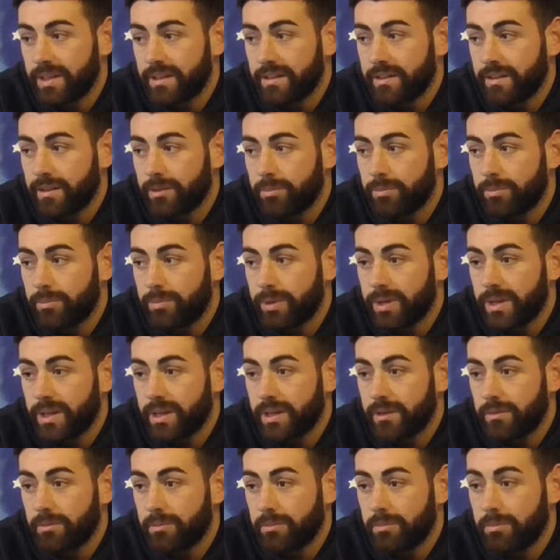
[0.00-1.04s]
ended up
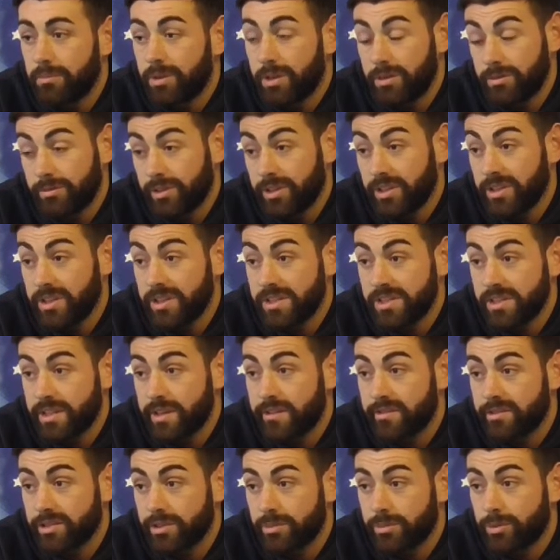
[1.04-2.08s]
playing for the
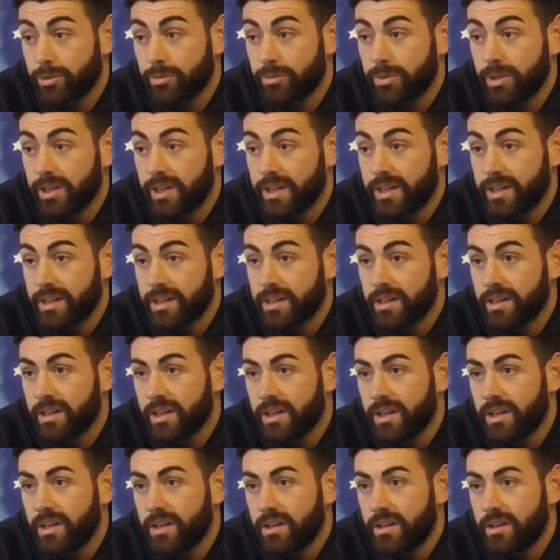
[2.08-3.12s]
reserves. I broke my leg,
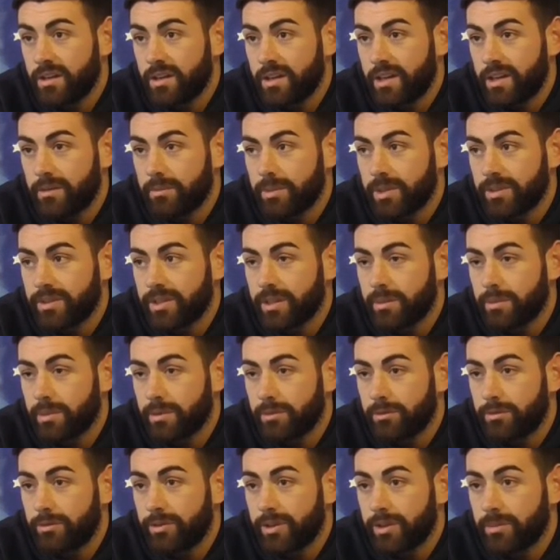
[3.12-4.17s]
my tib
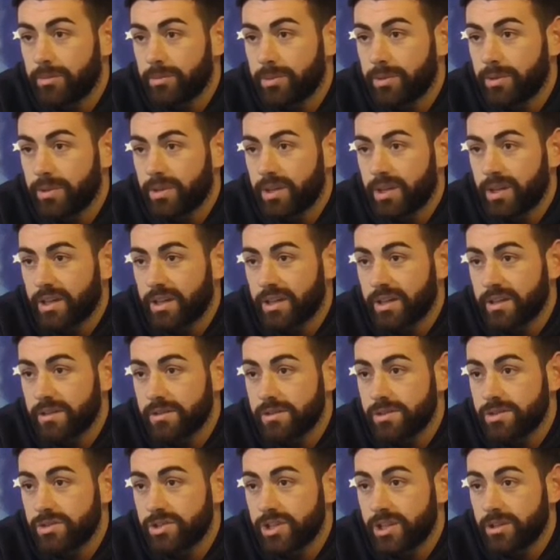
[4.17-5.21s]
and fib
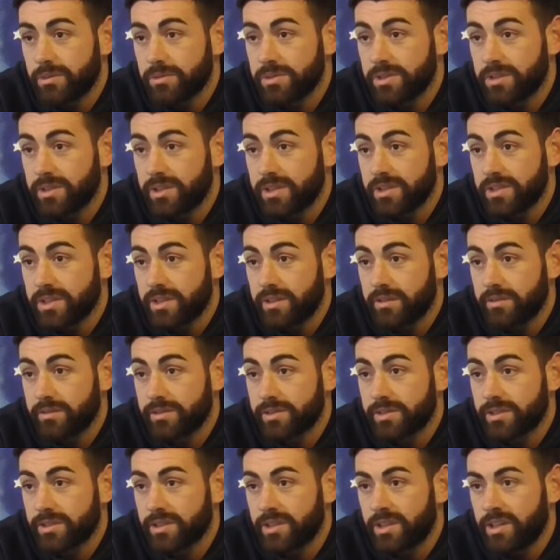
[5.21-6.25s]
against Chelsea
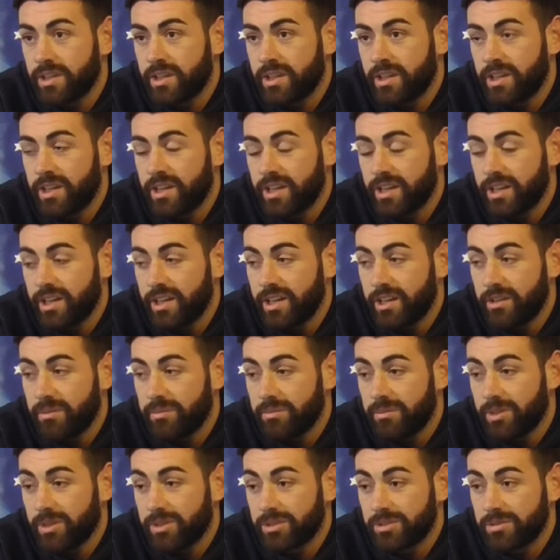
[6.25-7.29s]
reserves,
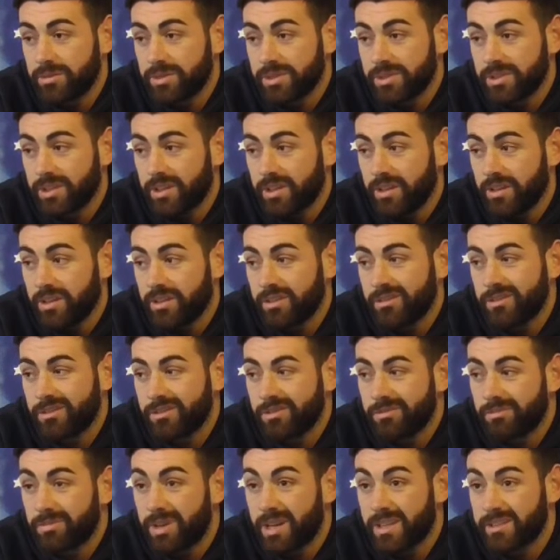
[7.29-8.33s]
which was a
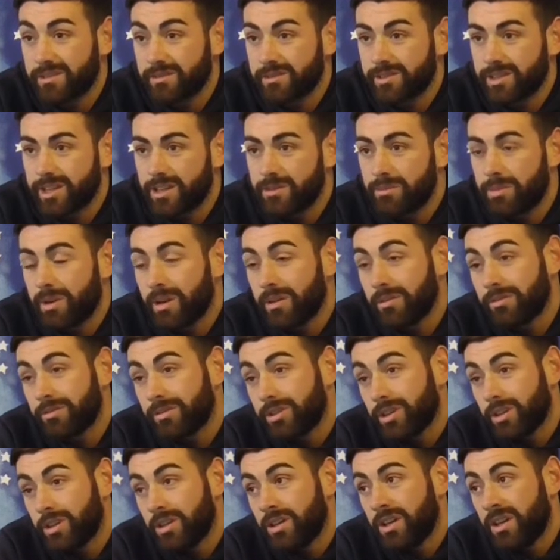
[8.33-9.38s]
massive setback
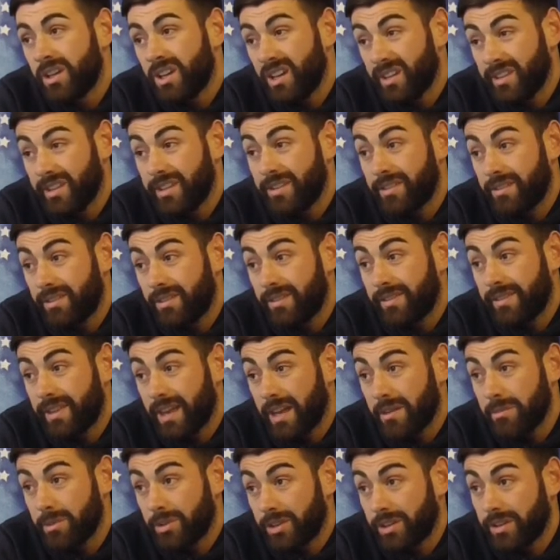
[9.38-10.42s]
for. At the
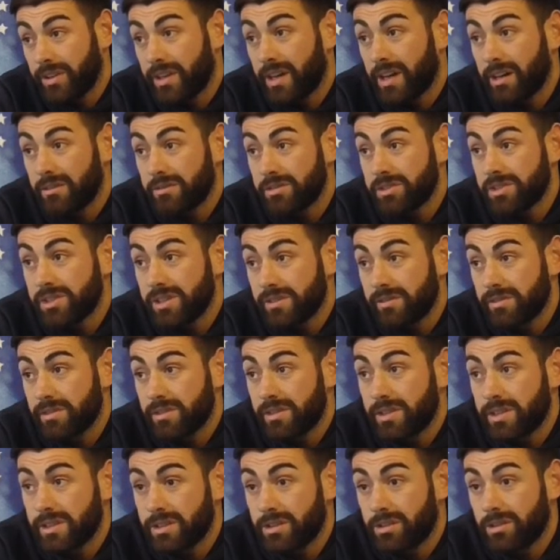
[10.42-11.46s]
time I done that, I was
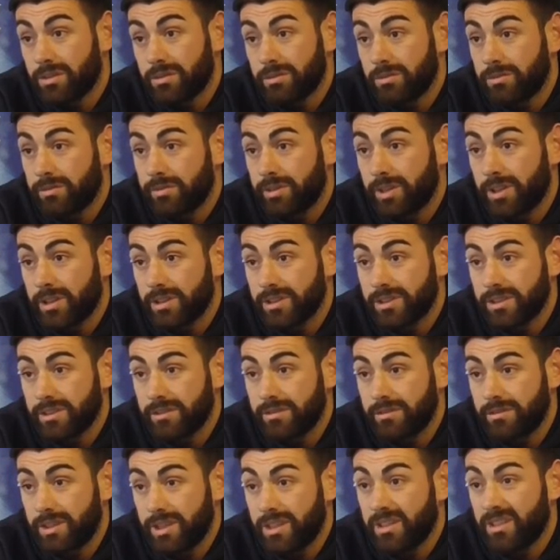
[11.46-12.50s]
17-year-old. For us,
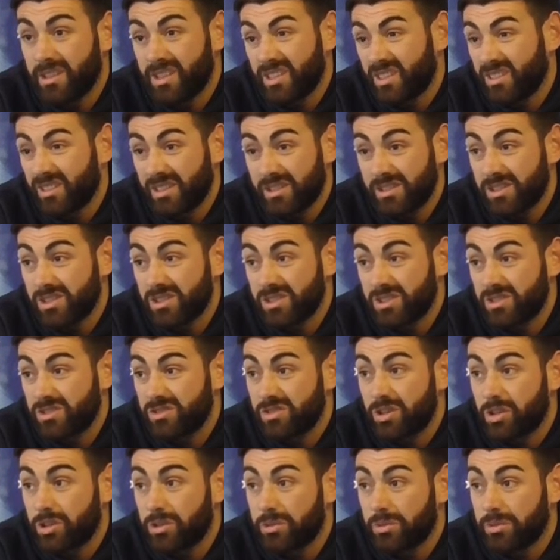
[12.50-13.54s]
I just
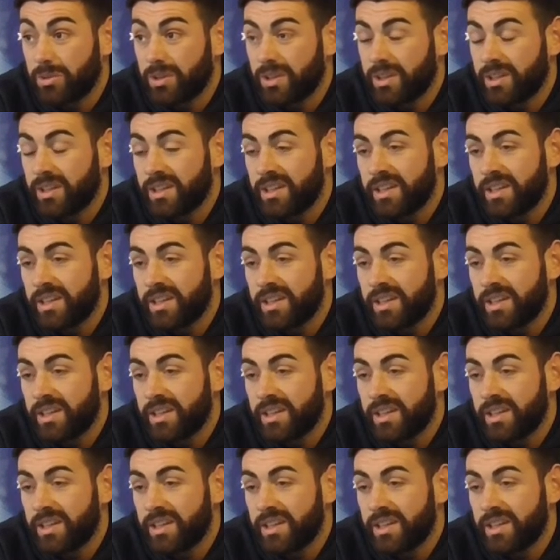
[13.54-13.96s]
struggled